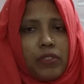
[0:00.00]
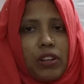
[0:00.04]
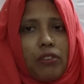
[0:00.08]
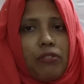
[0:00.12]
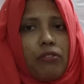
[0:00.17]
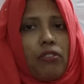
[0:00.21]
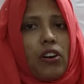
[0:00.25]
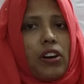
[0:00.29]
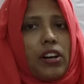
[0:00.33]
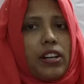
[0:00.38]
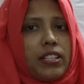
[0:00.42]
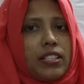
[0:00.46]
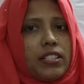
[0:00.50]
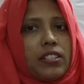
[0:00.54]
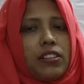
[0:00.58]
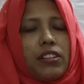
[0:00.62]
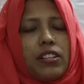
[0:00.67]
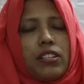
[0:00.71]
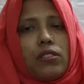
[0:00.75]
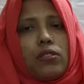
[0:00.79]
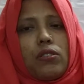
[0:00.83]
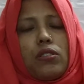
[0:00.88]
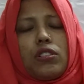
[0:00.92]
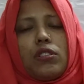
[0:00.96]
Forest
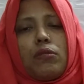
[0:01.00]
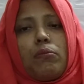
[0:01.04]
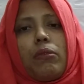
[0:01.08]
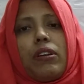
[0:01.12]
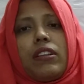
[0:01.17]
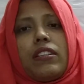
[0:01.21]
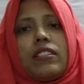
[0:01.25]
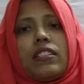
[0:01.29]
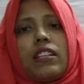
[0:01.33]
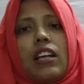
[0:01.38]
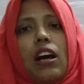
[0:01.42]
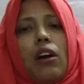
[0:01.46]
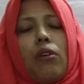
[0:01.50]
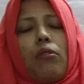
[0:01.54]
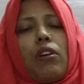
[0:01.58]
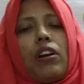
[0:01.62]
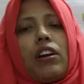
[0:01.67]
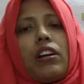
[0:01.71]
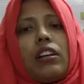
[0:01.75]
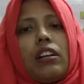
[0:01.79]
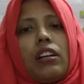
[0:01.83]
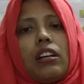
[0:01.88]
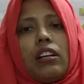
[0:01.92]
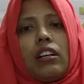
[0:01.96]
resource means
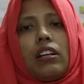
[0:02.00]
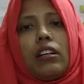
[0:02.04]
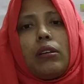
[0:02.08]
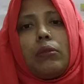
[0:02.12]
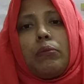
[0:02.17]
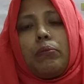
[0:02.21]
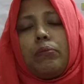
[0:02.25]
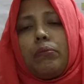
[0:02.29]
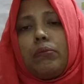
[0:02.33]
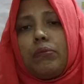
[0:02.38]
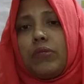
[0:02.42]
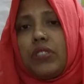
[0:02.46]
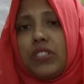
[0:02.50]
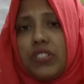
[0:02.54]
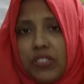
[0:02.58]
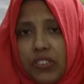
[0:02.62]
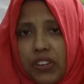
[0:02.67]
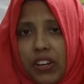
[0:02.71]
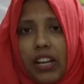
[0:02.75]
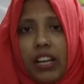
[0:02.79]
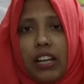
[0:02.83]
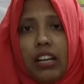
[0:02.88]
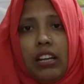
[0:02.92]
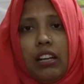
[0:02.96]
our
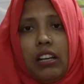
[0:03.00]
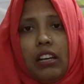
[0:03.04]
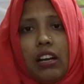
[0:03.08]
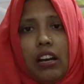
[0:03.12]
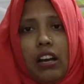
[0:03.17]
tree,